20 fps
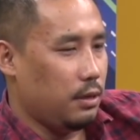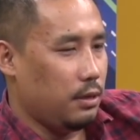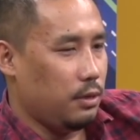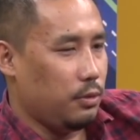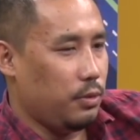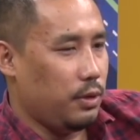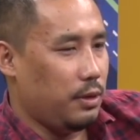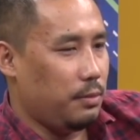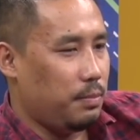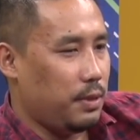
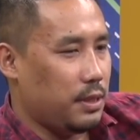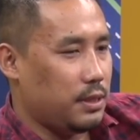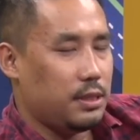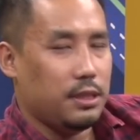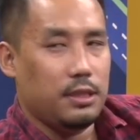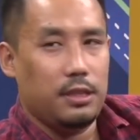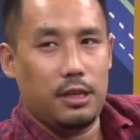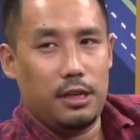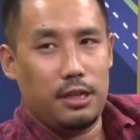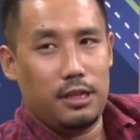We
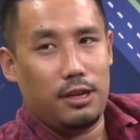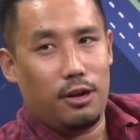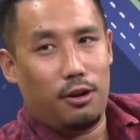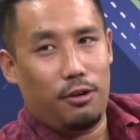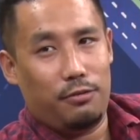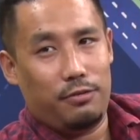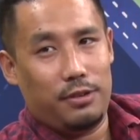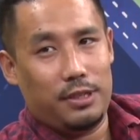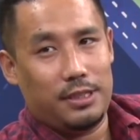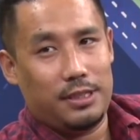pasted there in our
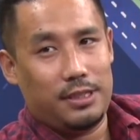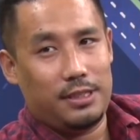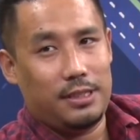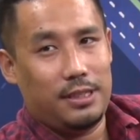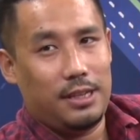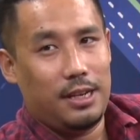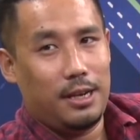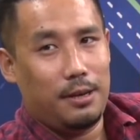office.